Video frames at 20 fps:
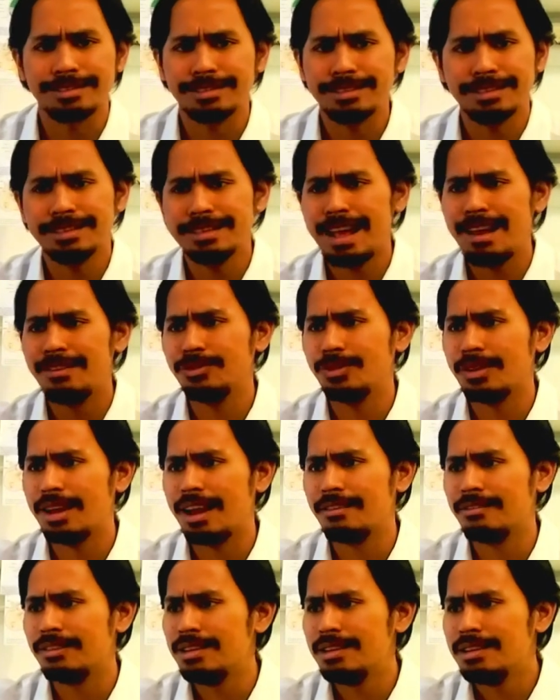It doesn't have to
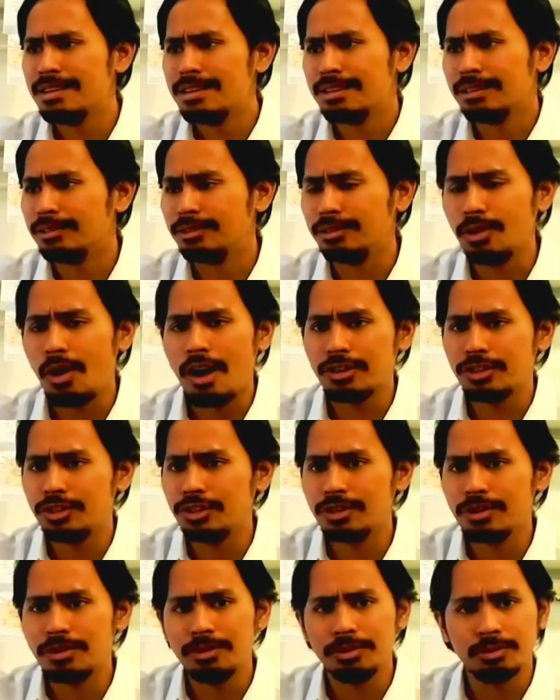have
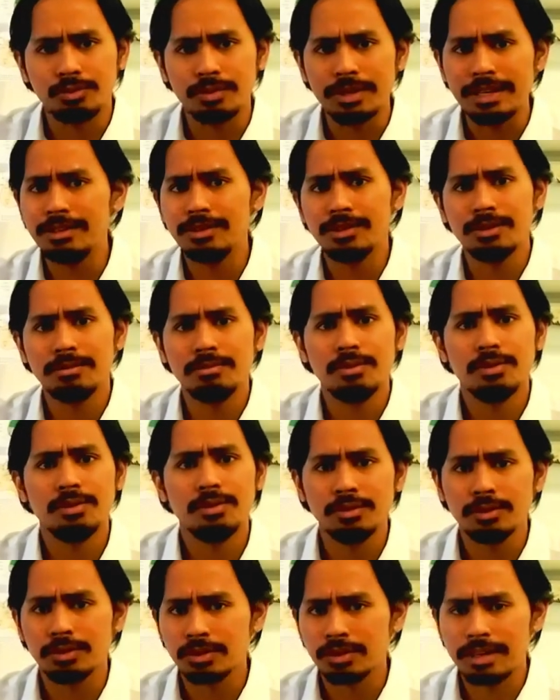logical,
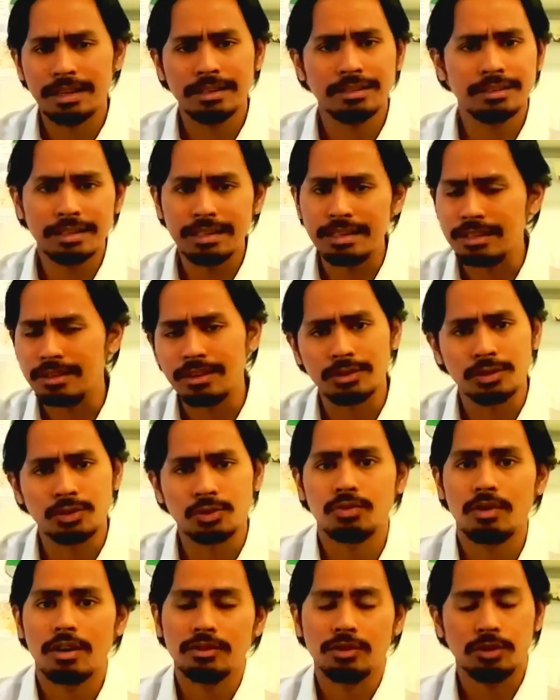reasonable sense in the
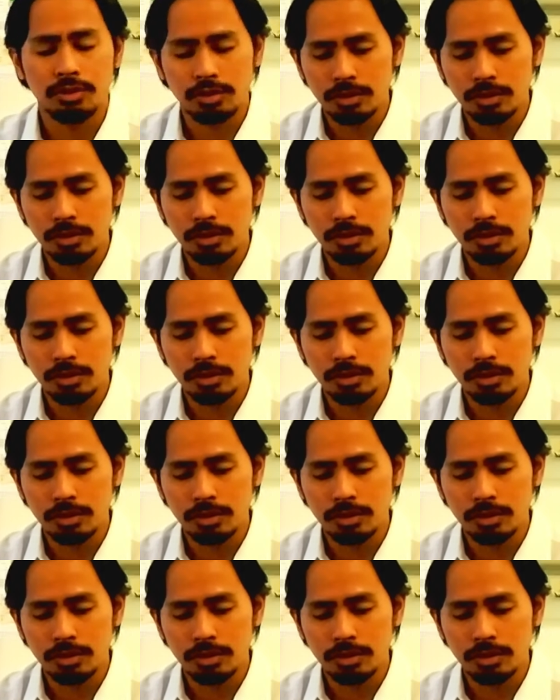structure.